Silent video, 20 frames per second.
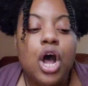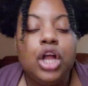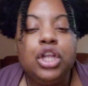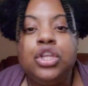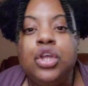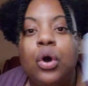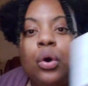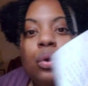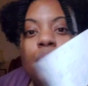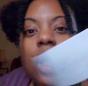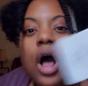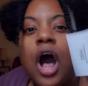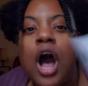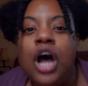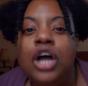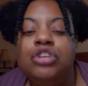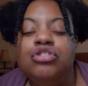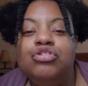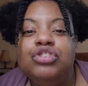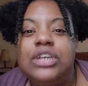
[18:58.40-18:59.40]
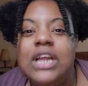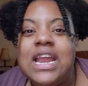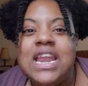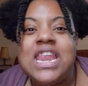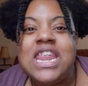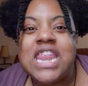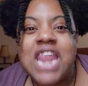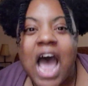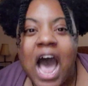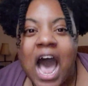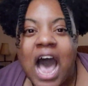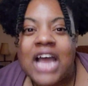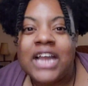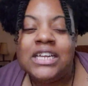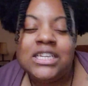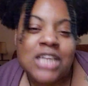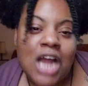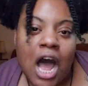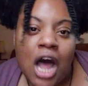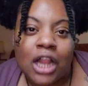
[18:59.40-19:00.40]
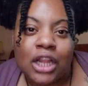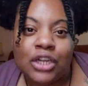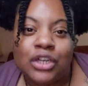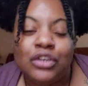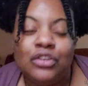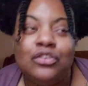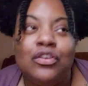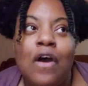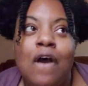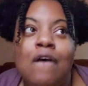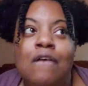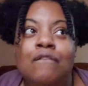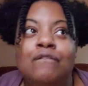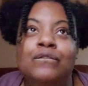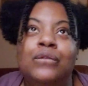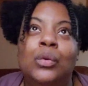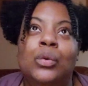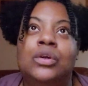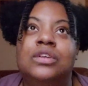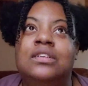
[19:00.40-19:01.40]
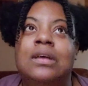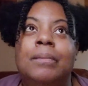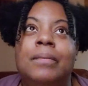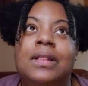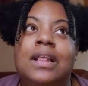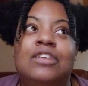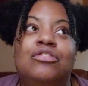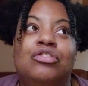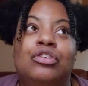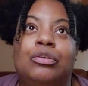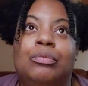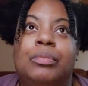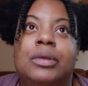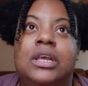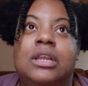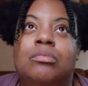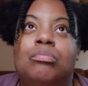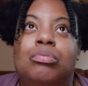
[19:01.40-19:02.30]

Total $109 for something that should have been